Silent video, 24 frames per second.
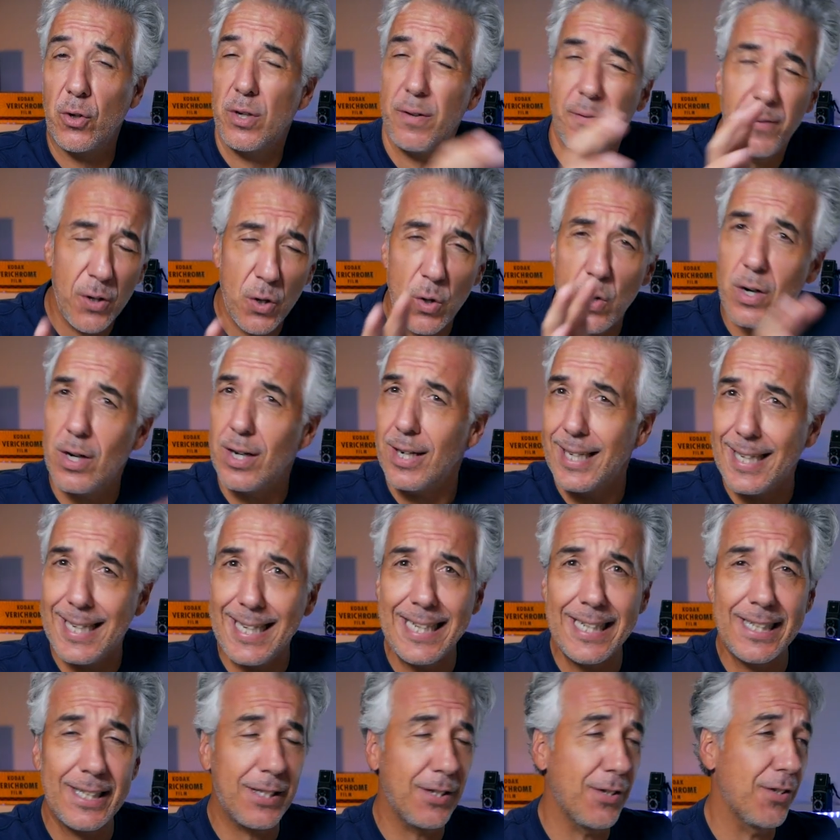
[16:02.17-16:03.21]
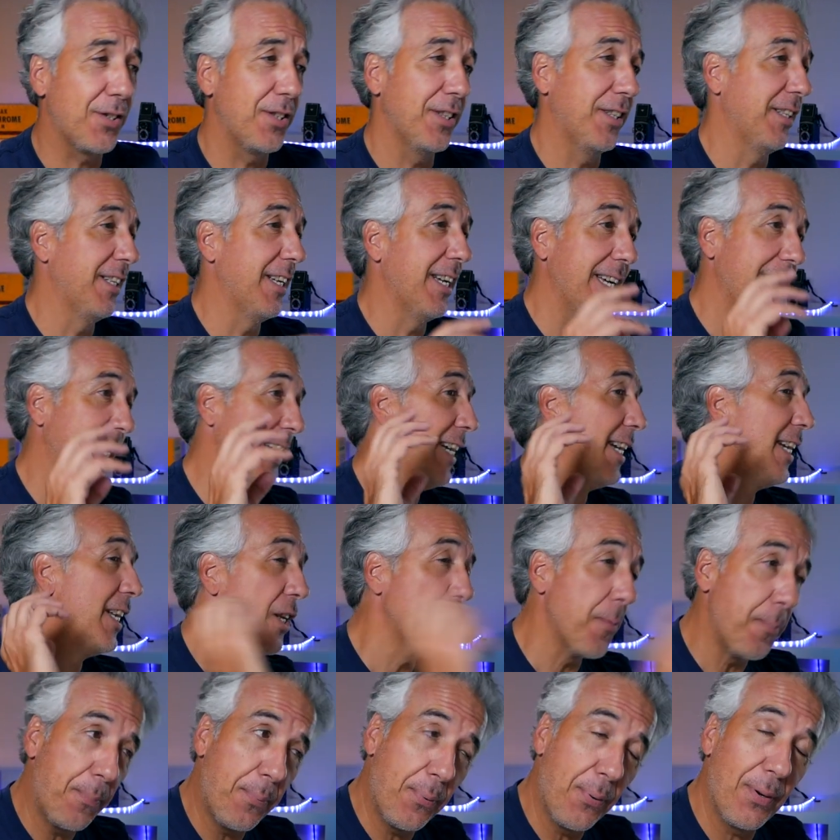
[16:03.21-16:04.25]
If you are interested in
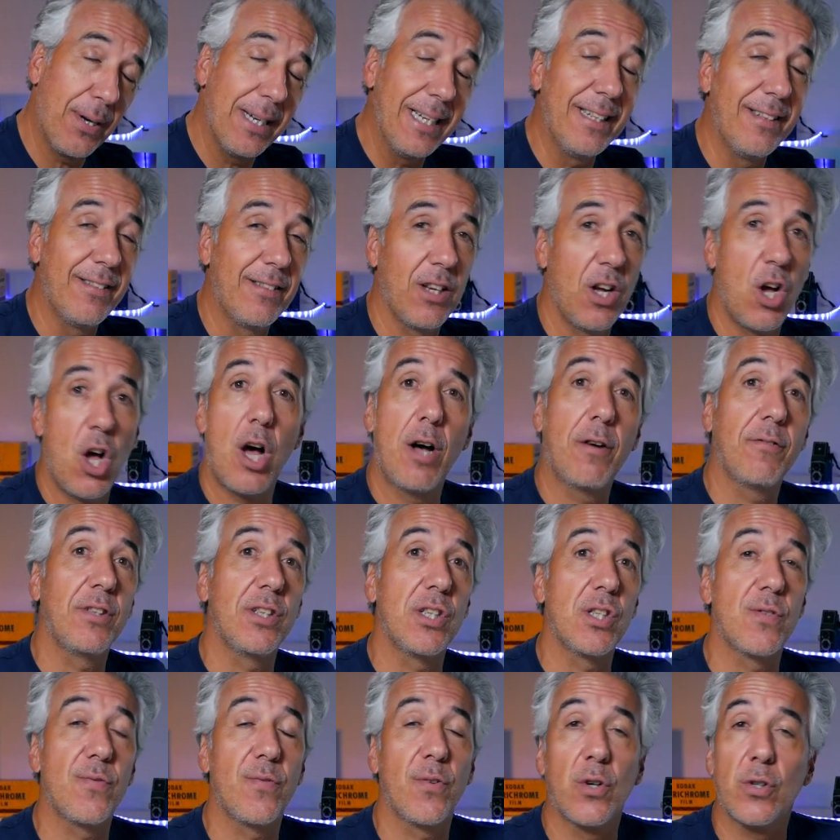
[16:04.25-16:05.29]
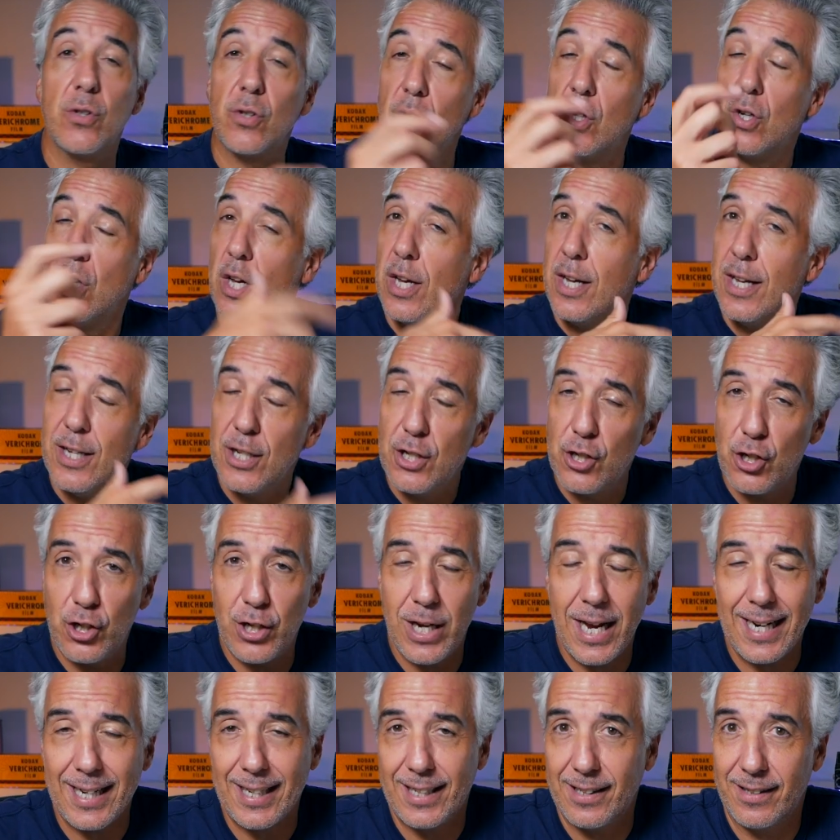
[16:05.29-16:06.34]
a print of this photo,
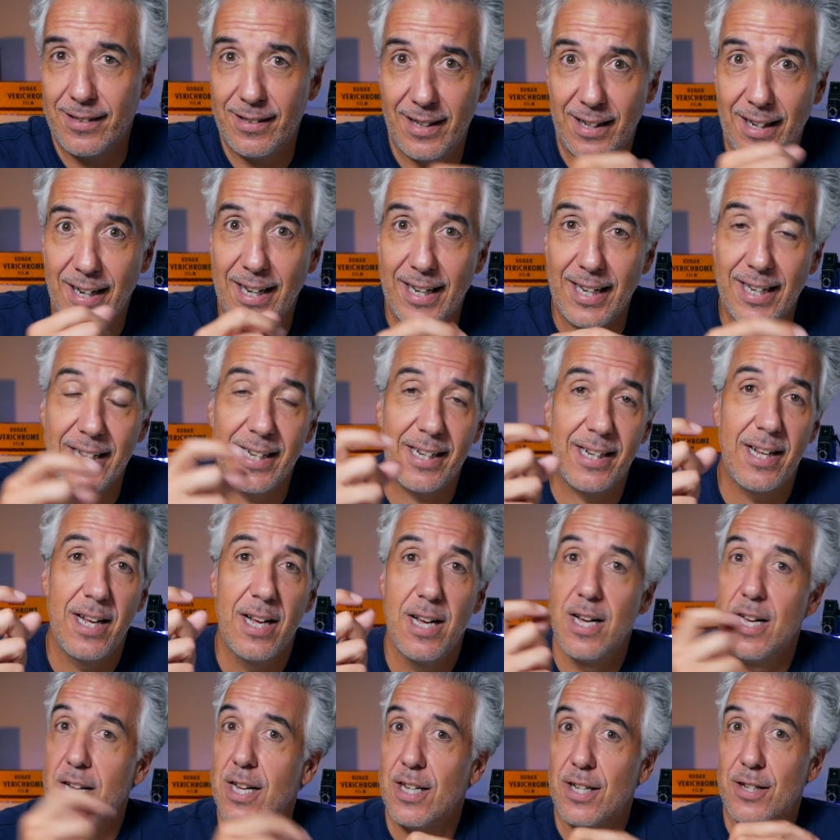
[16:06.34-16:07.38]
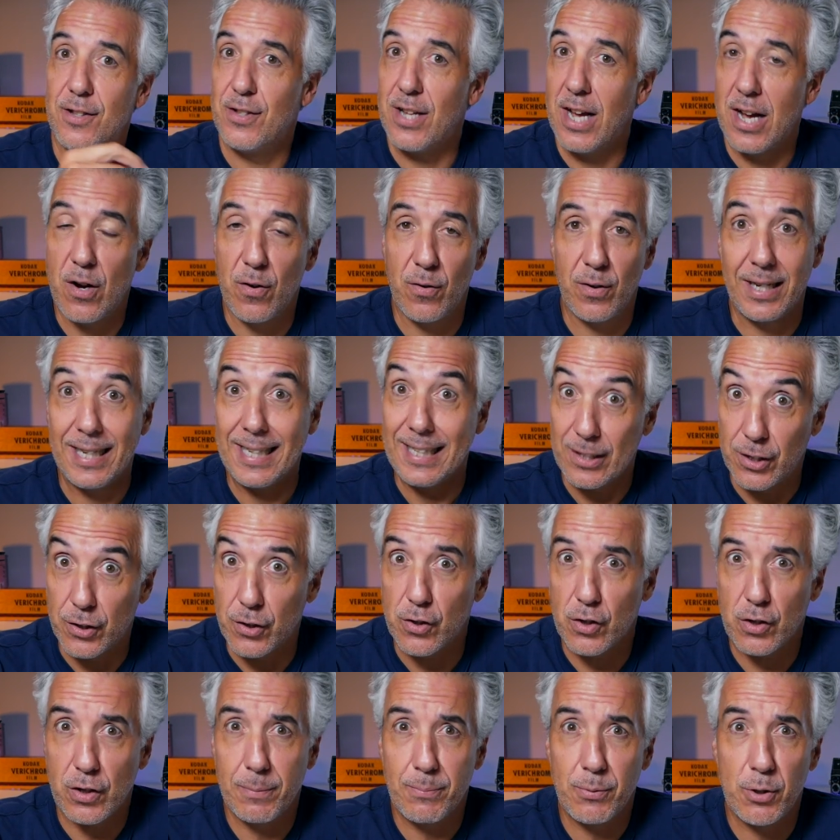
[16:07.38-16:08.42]
check the link down in the
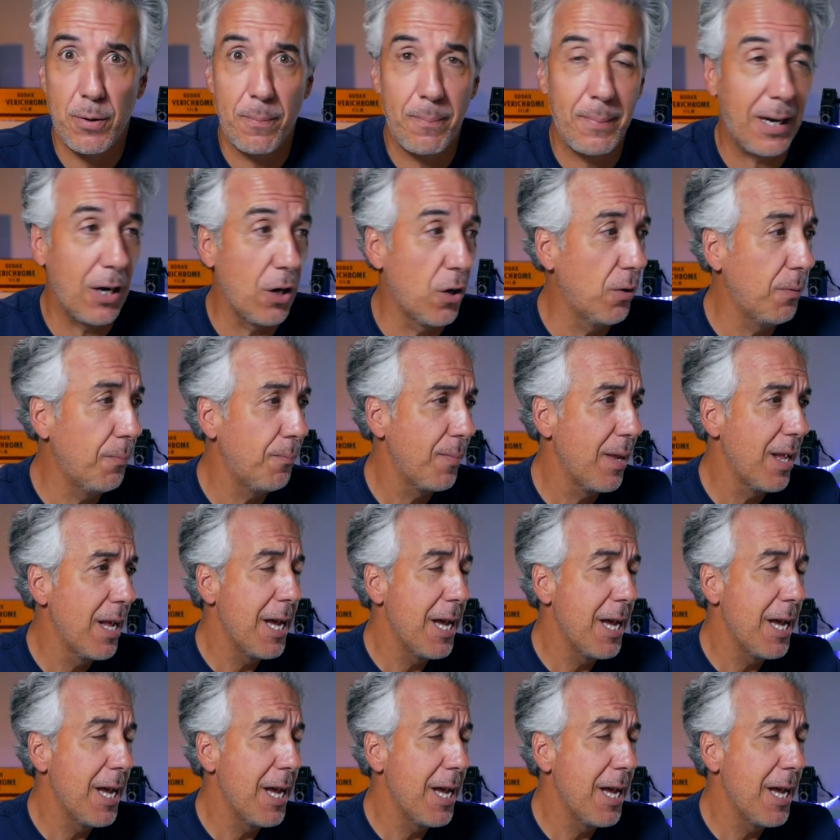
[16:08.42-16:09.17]
description below.